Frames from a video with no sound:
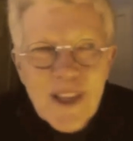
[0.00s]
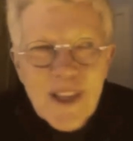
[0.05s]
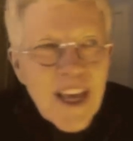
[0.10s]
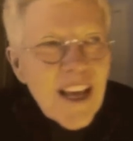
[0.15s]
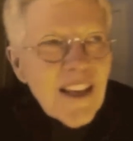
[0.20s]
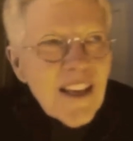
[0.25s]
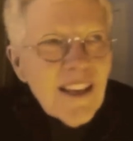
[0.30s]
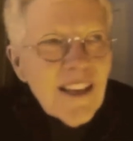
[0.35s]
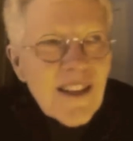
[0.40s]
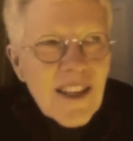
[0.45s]

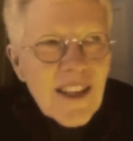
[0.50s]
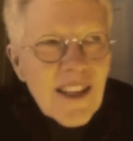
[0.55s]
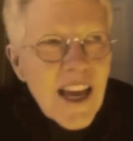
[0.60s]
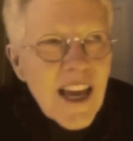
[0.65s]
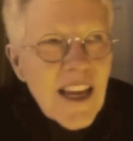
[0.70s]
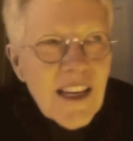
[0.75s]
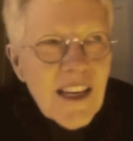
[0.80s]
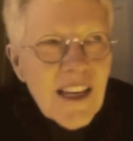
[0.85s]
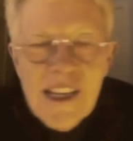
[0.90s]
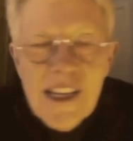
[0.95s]
They
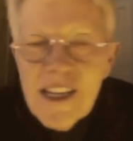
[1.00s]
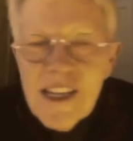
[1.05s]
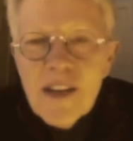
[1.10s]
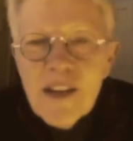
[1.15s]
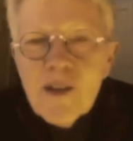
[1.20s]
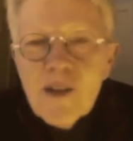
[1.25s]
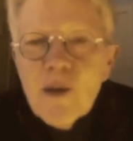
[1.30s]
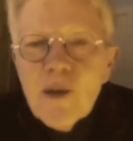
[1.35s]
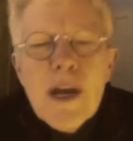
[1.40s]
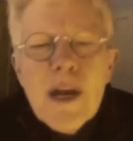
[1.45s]
lead
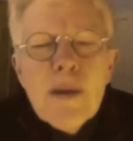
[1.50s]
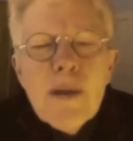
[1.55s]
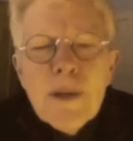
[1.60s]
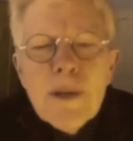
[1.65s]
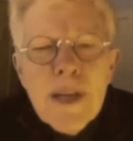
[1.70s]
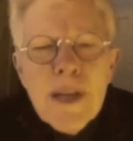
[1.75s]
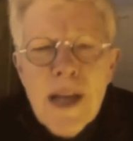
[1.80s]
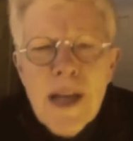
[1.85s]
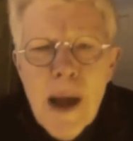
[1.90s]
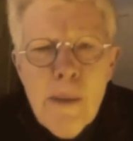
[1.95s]

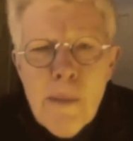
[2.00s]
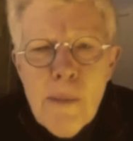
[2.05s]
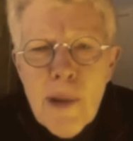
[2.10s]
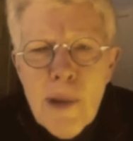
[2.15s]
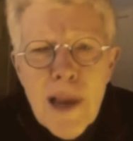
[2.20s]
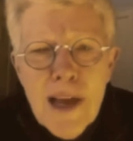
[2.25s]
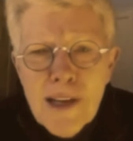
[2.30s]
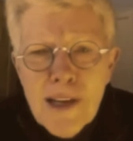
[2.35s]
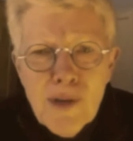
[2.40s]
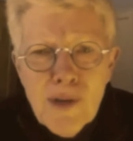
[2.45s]
incredibly
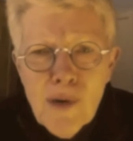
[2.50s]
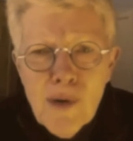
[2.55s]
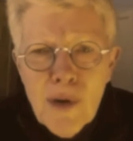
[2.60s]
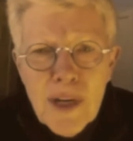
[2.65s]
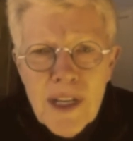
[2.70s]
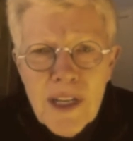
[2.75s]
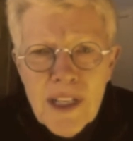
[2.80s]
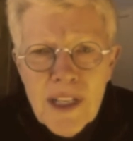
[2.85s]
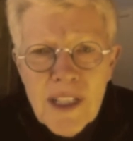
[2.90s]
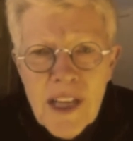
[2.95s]
complex
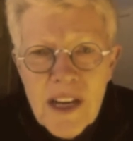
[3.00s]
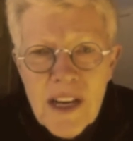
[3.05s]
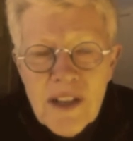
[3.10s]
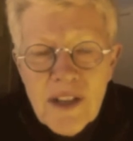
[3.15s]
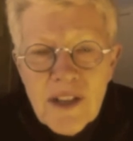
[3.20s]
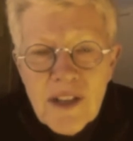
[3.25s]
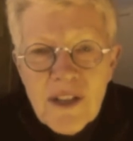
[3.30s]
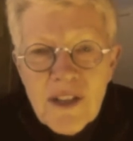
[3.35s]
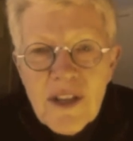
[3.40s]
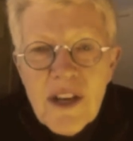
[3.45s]

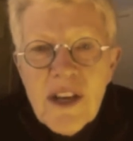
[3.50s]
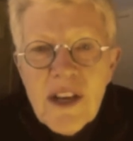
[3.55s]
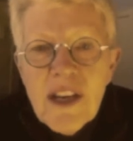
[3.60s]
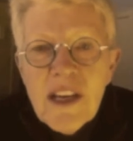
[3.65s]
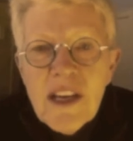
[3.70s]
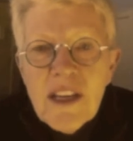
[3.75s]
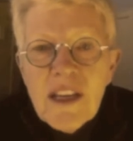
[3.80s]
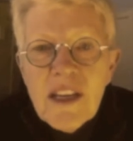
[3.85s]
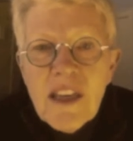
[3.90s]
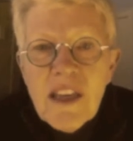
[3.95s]
organizations
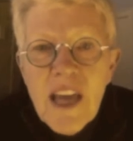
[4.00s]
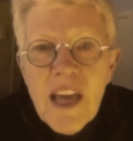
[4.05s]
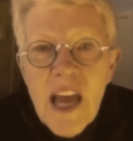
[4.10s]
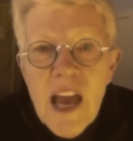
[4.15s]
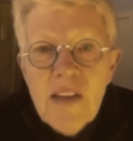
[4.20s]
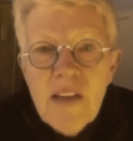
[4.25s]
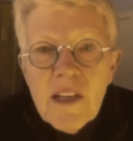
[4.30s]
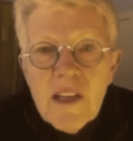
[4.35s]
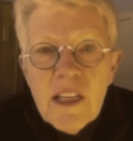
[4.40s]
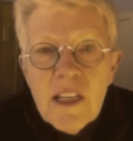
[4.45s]
that they
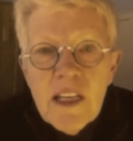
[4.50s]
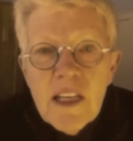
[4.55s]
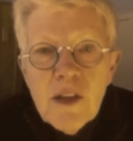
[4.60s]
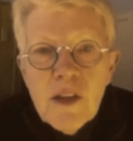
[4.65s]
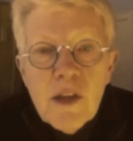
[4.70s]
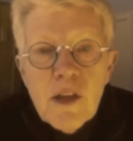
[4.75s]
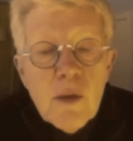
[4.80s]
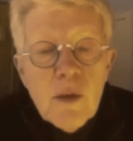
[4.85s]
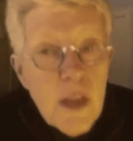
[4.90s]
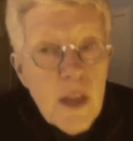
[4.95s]
have to lead
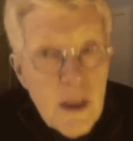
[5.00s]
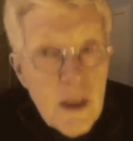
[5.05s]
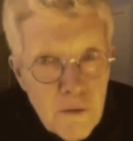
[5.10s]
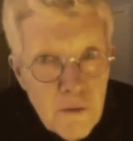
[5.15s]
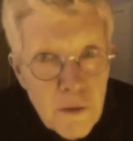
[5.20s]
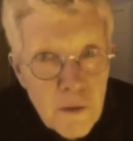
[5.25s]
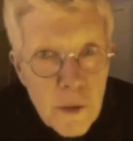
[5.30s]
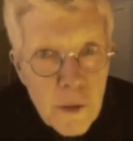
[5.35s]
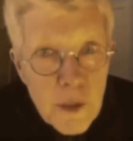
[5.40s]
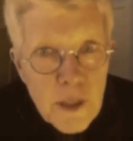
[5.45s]
through
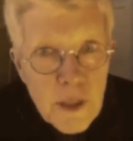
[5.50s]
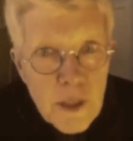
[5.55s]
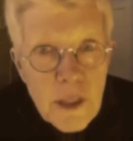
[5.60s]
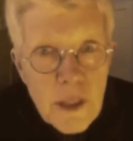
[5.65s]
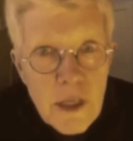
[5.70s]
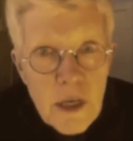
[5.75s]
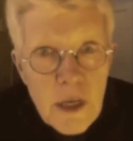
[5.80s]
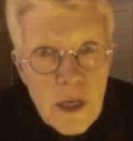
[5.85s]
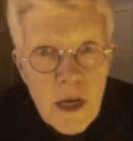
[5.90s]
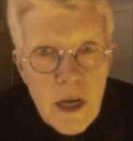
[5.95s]
influence,
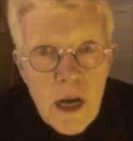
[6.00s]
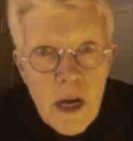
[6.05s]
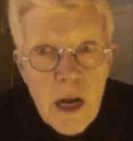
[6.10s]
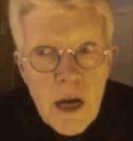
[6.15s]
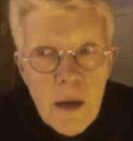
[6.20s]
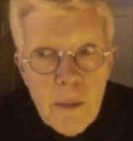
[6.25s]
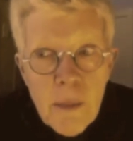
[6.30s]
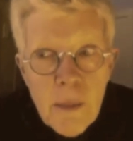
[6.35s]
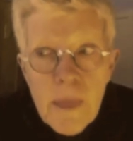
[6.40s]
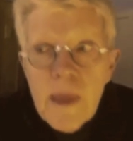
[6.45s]

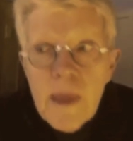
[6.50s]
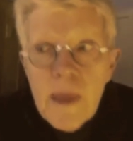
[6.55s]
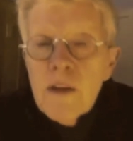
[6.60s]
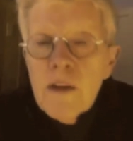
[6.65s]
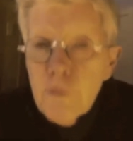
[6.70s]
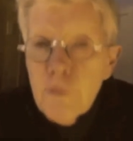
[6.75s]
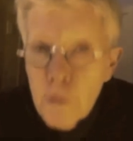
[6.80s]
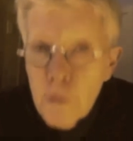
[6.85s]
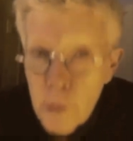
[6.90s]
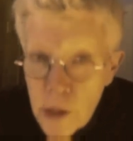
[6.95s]

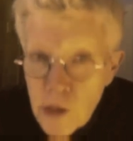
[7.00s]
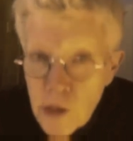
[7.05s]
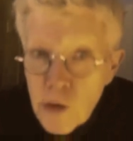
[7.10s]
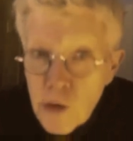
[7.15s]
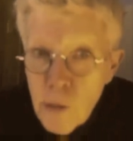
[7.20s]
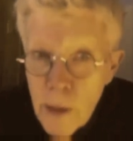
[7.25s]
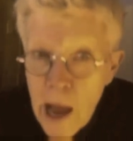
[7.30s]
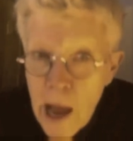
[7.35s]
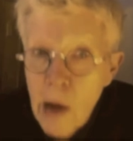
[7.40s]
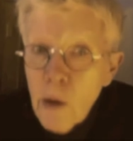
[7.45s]
influential
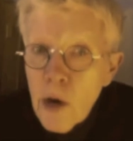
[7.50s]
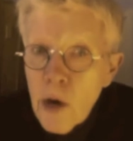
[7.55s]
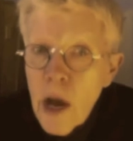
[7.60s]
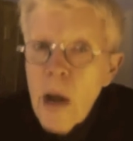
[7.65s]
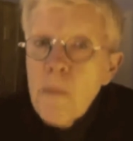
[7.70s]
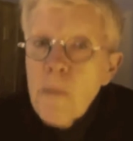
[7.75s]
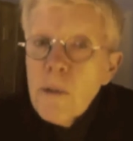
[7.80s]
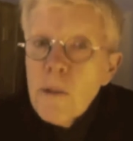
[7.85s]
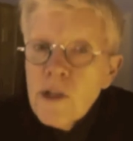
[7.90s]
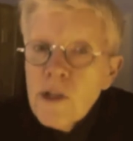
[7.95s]
power,
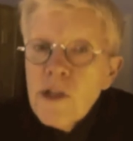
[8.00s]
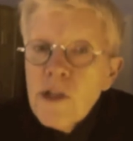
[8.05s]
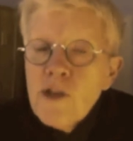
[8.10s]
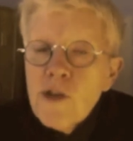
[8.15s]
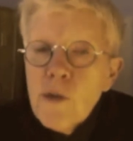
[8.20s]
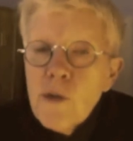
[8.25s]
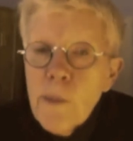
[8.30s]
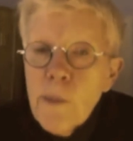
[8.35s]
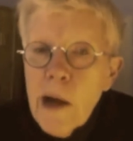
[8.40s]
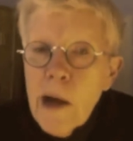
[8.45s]
not
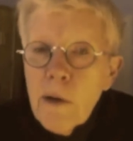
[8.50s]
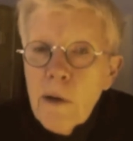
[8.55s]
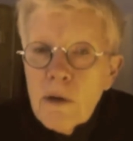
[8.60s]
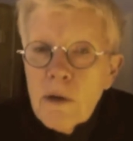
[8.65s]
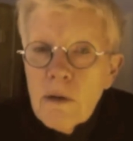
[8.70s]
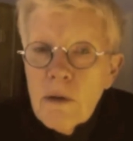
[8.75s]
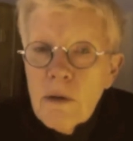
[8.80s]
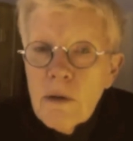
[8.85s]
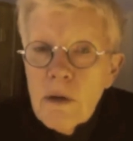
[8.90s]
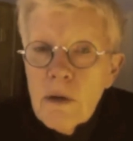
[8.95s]
positional power,
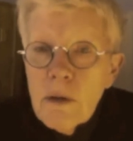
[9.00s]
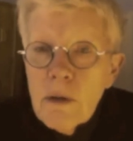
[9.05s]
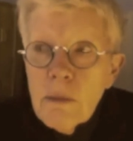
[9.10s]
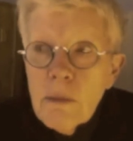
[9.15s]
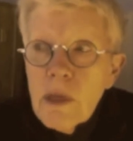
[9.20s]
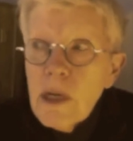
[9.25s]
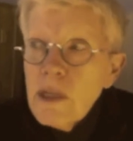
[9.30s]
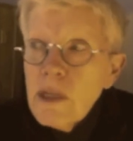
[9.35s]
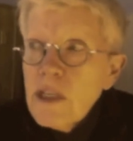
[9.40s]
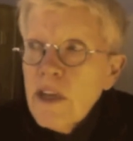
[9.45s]

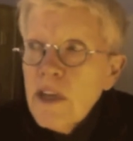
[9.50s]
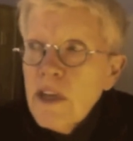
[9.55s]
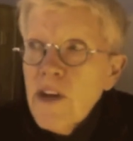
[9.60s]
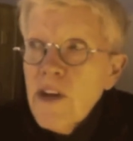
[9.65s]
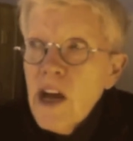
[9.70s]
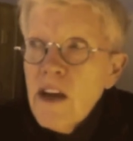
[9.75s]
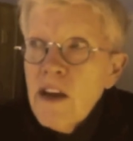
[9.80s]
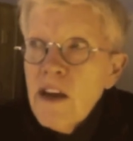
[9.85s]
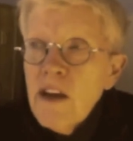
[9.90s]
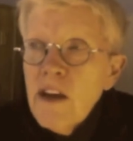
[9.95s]
because they've
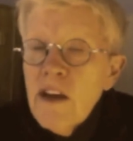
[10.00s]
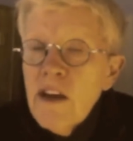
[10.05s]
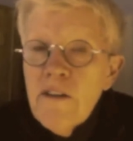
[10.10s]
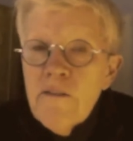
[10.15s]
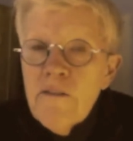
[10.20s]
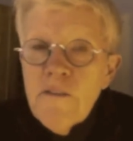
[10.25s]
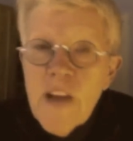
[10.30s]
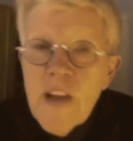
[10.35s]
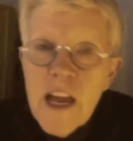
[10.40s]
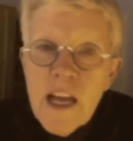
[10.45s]
got
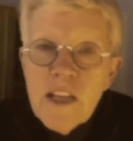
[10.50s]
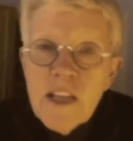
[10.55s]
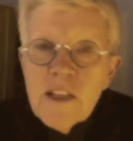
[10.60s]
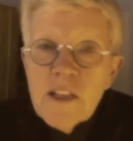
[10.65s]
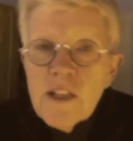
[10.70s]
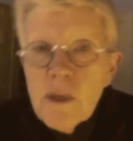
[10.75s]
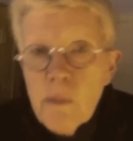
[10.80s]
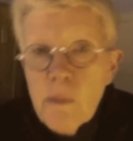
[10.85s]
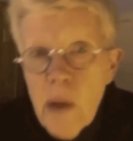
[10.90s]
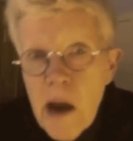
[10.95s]

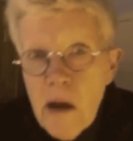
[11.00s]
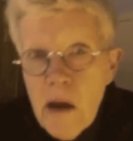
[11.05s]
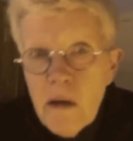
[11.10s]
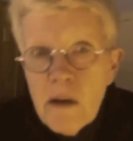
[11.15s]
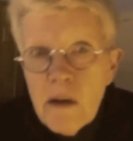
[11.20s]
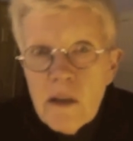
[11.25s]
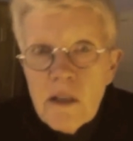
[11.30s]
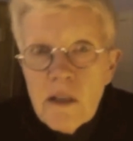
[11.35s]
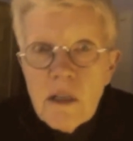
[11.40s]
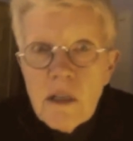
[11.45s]
fans and
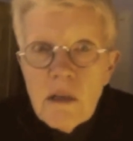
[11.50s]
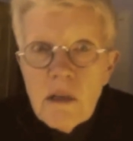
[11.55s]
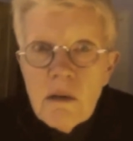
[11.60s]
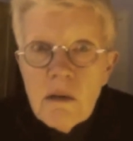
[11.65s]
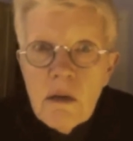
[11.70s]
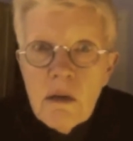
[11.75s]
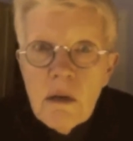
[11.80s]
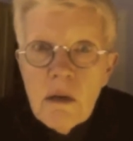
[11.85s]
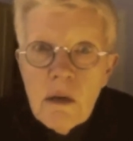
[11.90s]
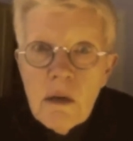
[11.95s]
parents
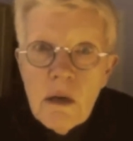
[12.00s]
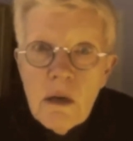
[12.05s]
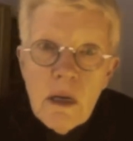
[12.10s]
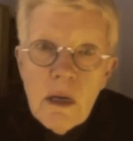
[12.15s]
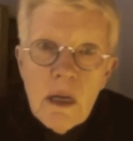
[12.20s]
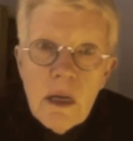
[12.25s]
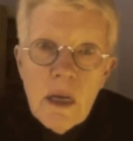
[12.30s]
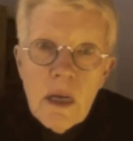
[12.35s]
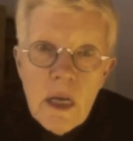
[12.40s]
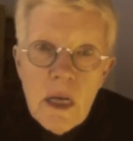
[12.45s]

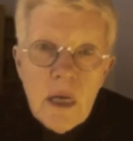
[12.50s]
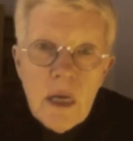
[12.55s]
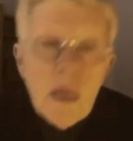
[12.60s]
and